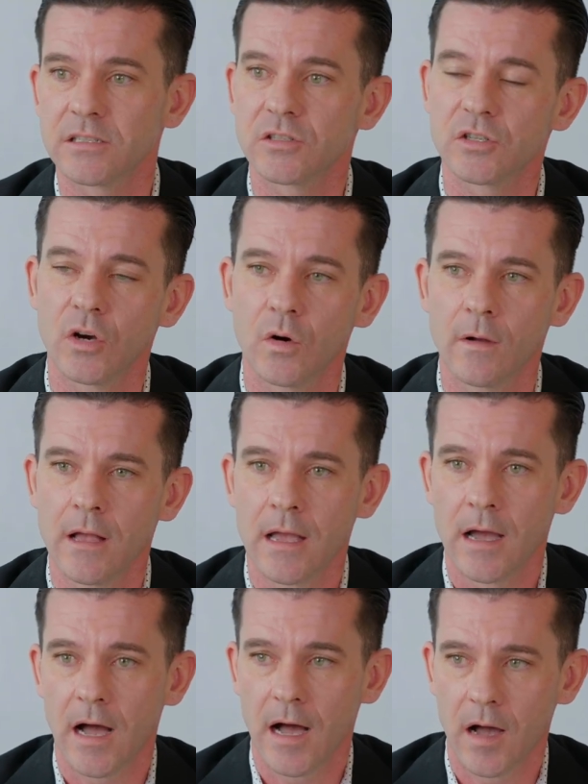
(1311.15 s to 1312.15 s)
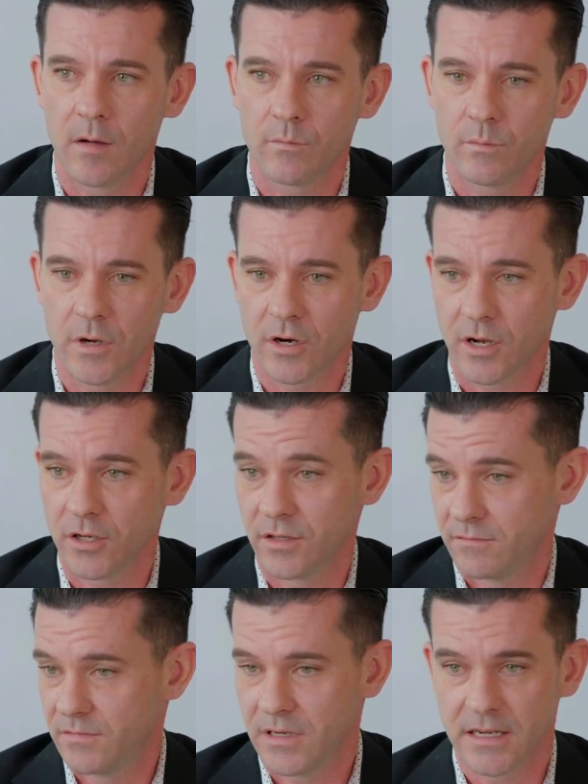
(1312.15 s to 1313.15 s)
And so Miracon
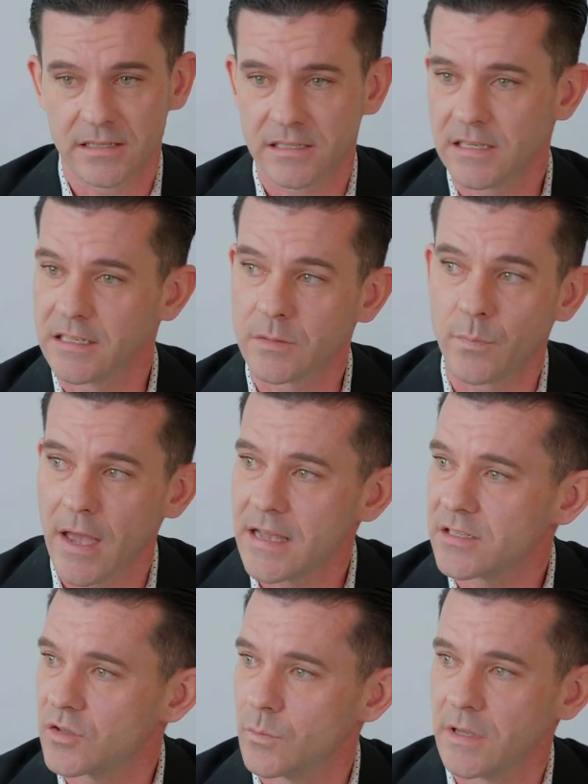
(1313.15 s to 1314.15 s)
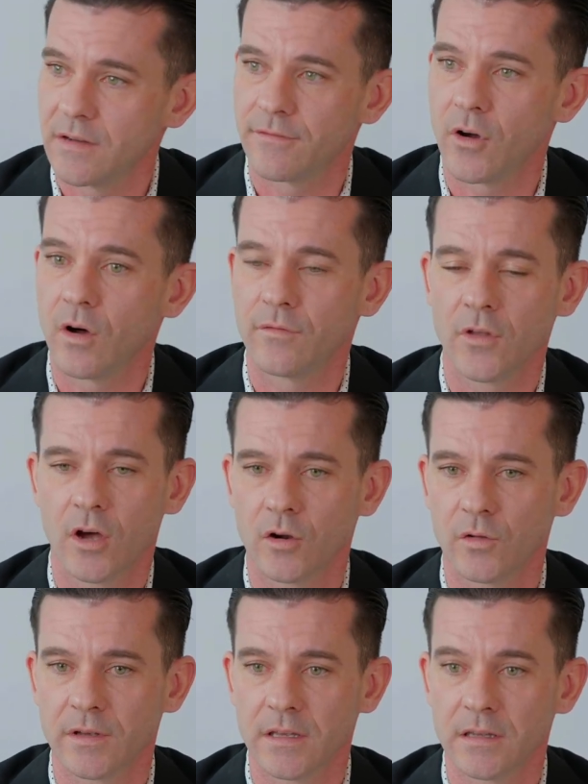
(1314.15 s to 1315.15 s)
does its best to be involved not
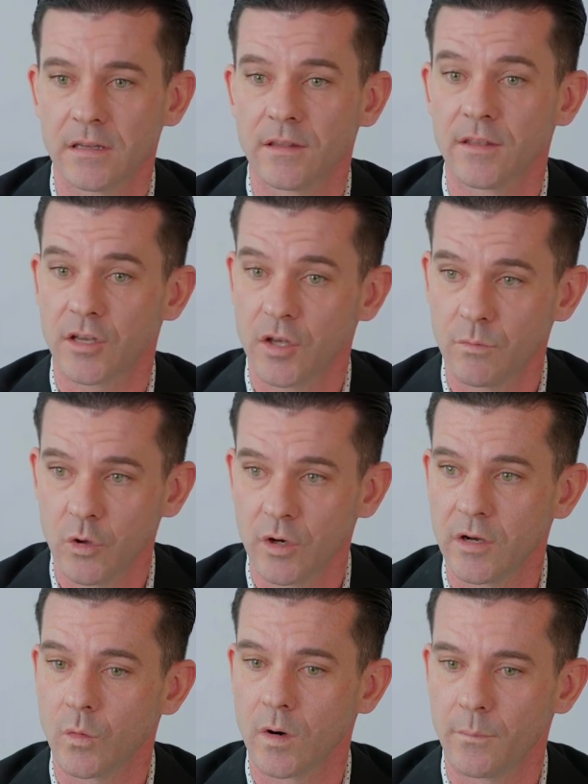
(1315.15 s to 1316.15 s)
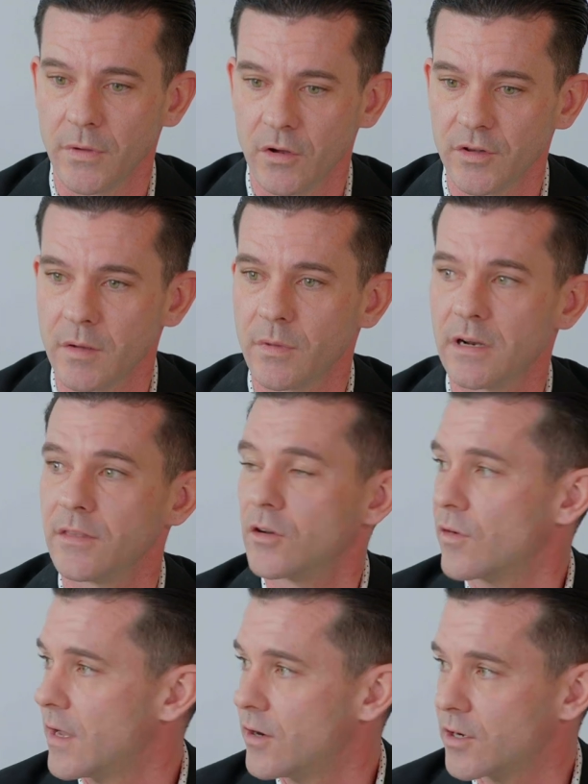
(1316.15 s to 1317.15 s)
only in the community we're building, but in the
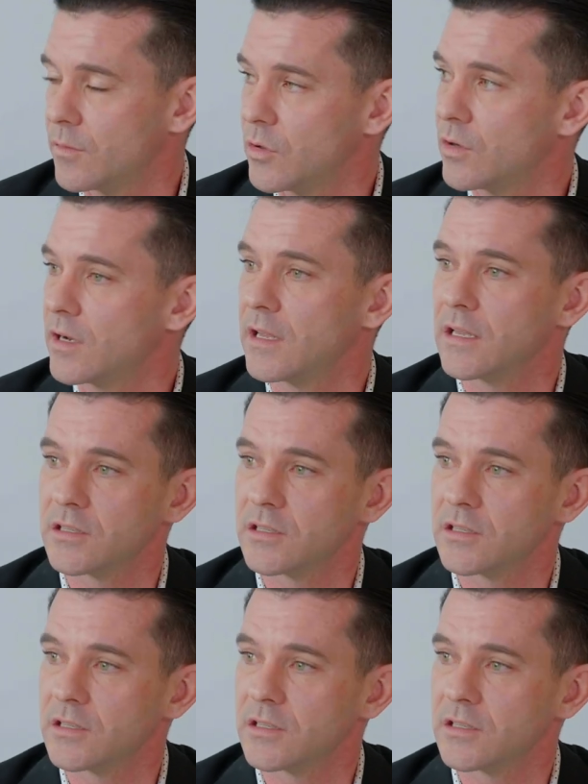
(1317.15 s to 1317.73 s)
greater community.